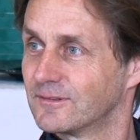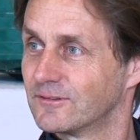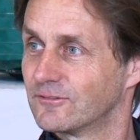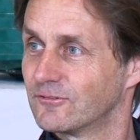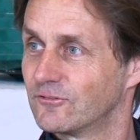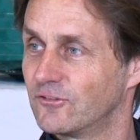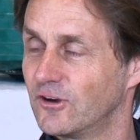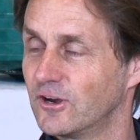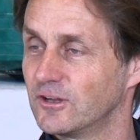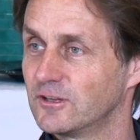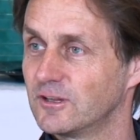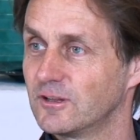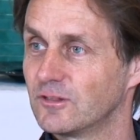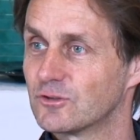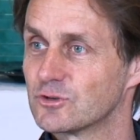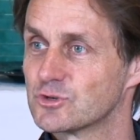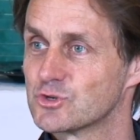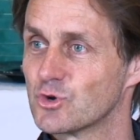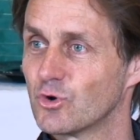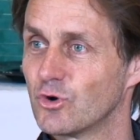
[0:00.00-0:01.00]
Finding
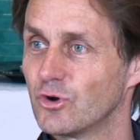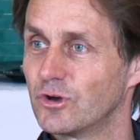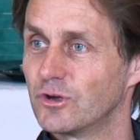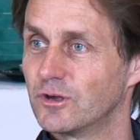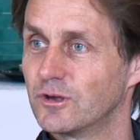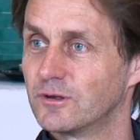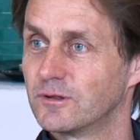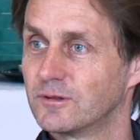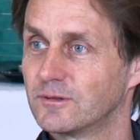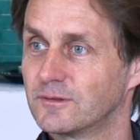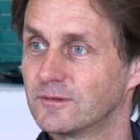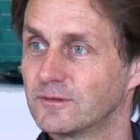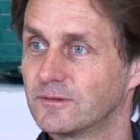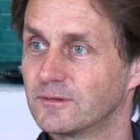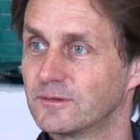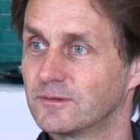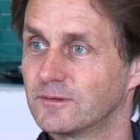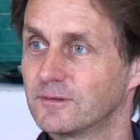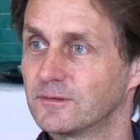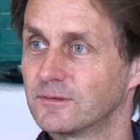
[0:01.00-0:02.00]
the joy.
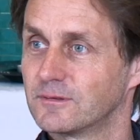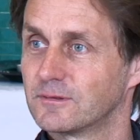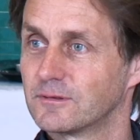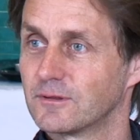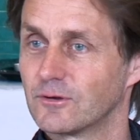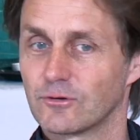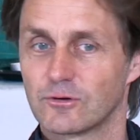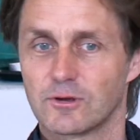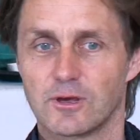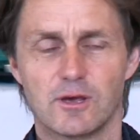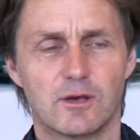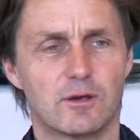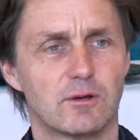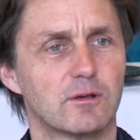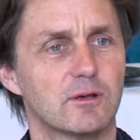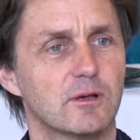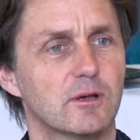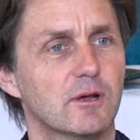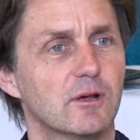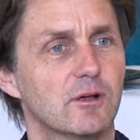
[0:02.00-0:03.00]
Okay.
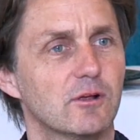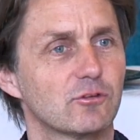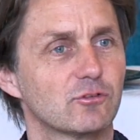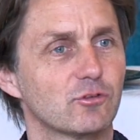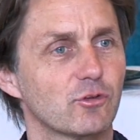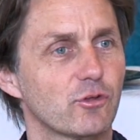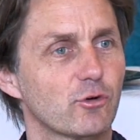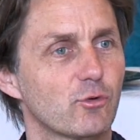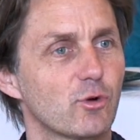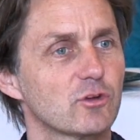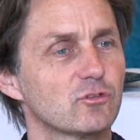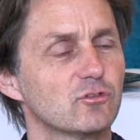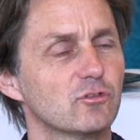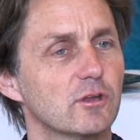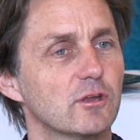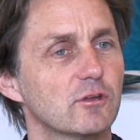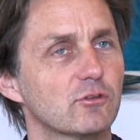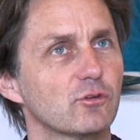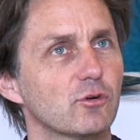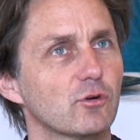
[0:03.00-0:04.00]
So the question
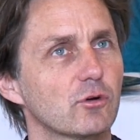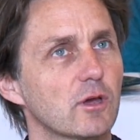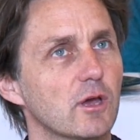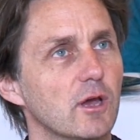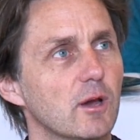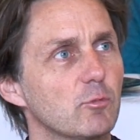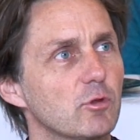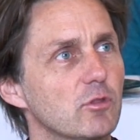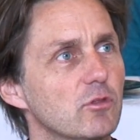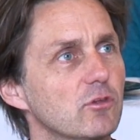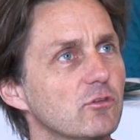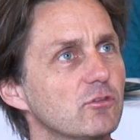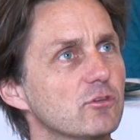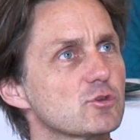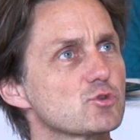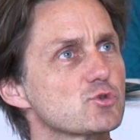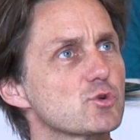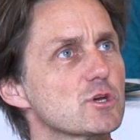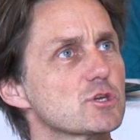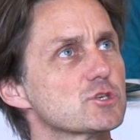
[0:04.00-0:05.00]
is, okay, I'm in this
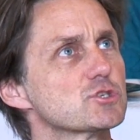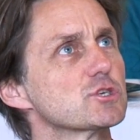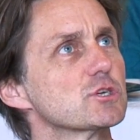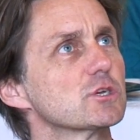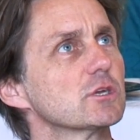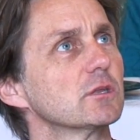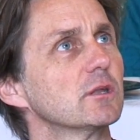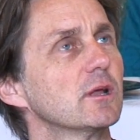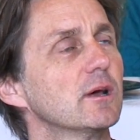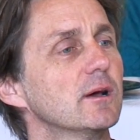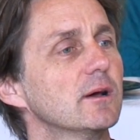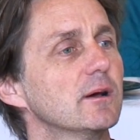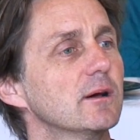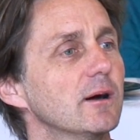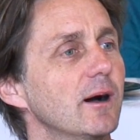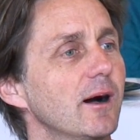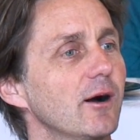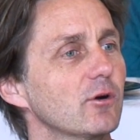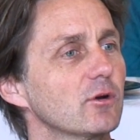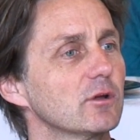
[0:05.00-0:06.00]
situation,
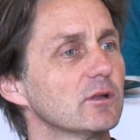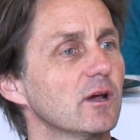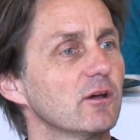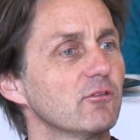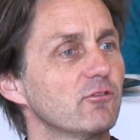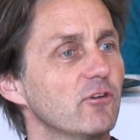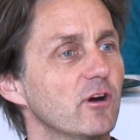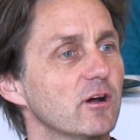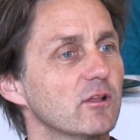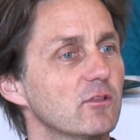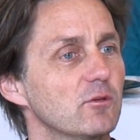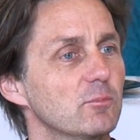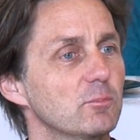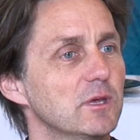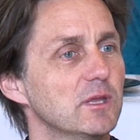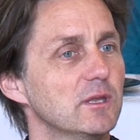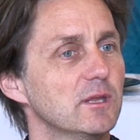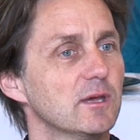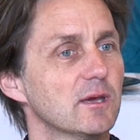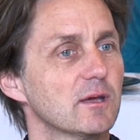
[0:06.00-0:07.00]
how can I find the
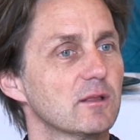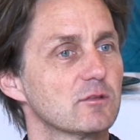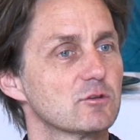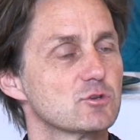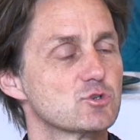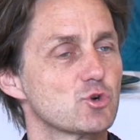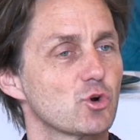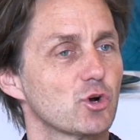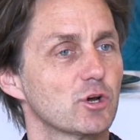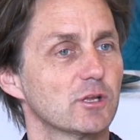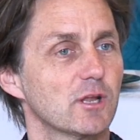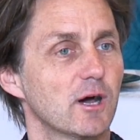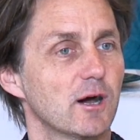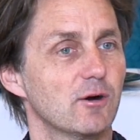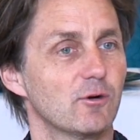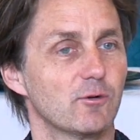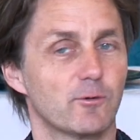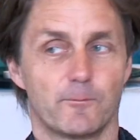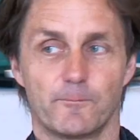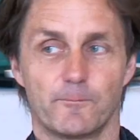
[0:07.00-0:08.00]
meaning and the joy now?